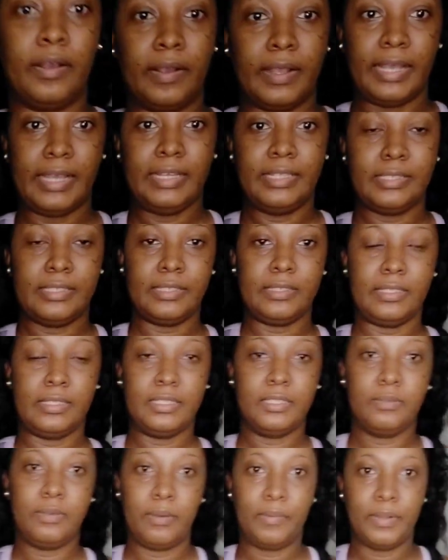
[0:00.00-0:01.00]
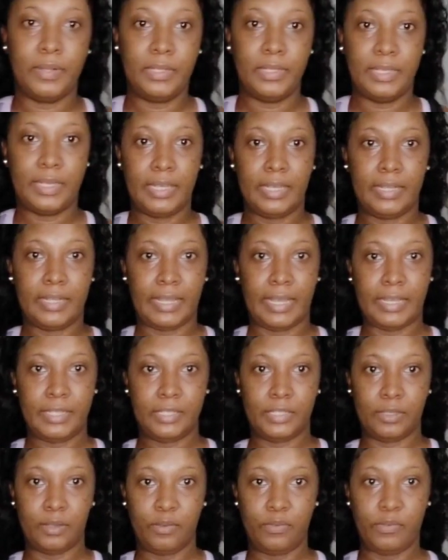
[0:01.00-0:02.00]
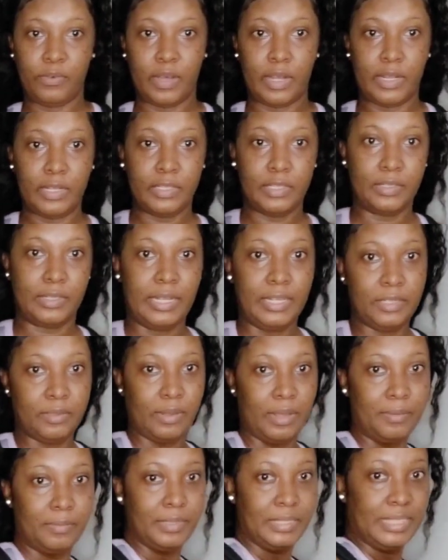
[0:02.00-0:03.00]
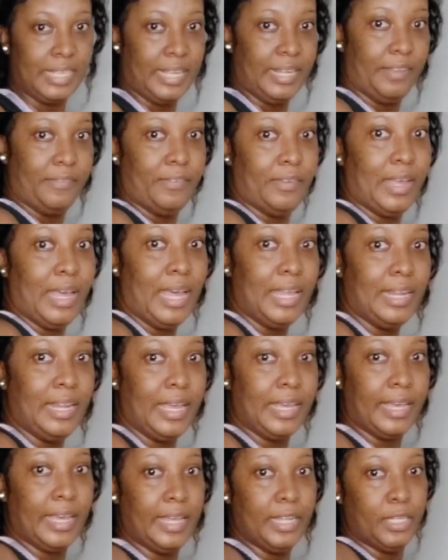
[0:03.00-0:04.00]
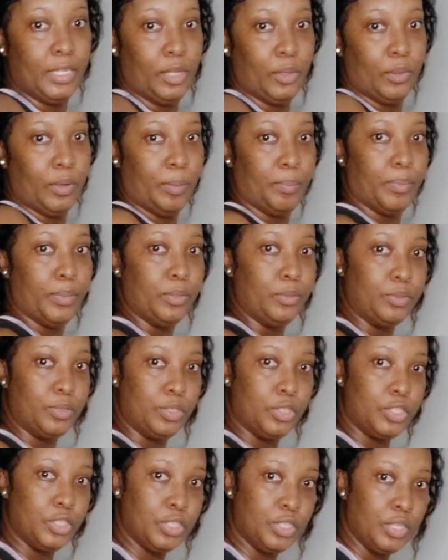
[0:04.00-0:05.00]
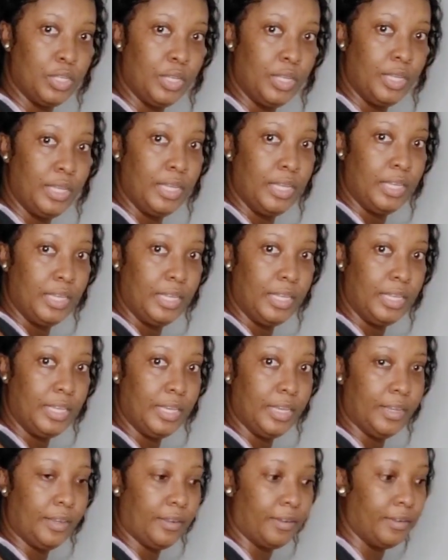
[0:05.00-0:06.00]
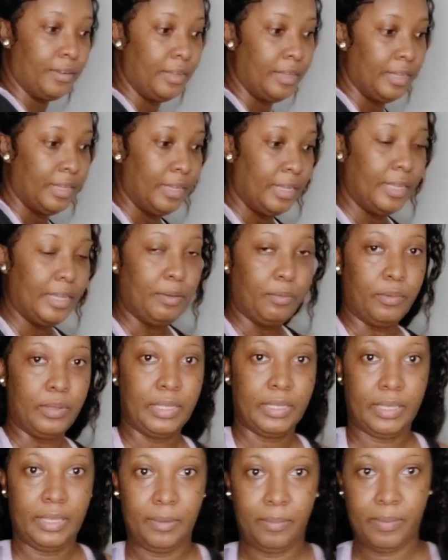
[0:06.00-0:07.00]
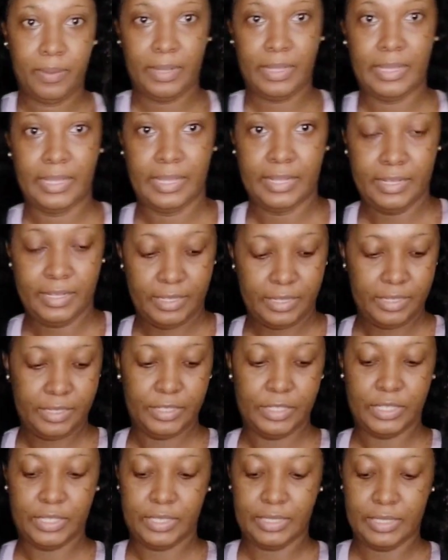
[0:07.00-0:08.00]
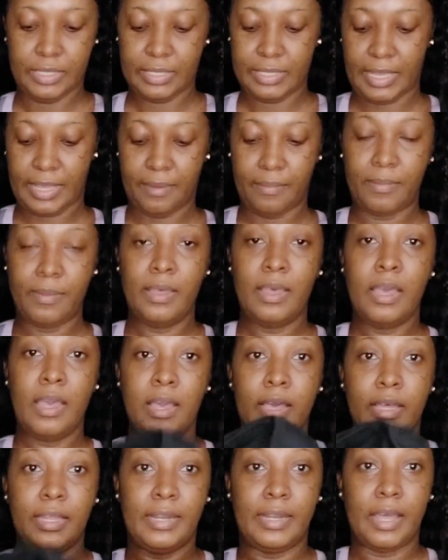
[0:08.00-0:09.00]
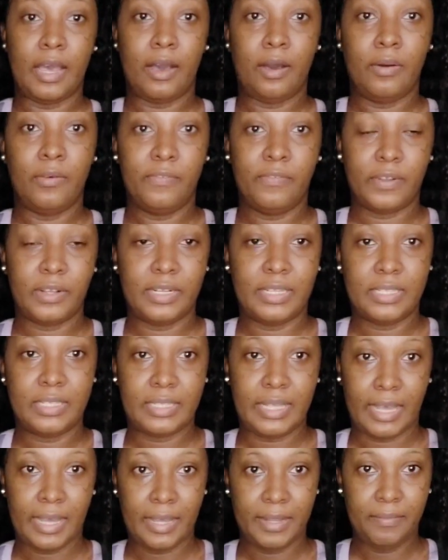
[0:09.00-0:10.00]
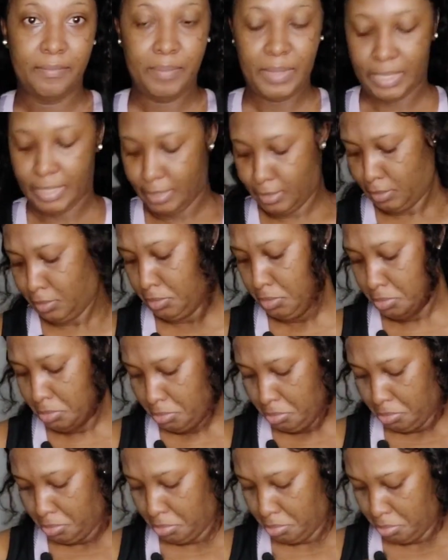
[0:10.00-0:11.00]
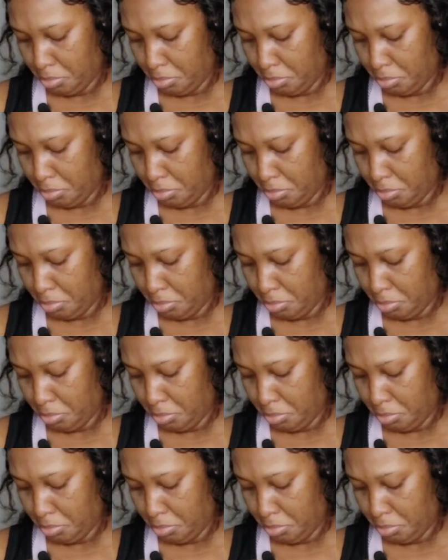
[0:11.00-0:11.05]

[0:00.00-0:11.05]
all right, so this is what we're looking like so far. So that's why I'm saying if you had like a lower pooch here, it would keep it in just the same. Now for the second piece.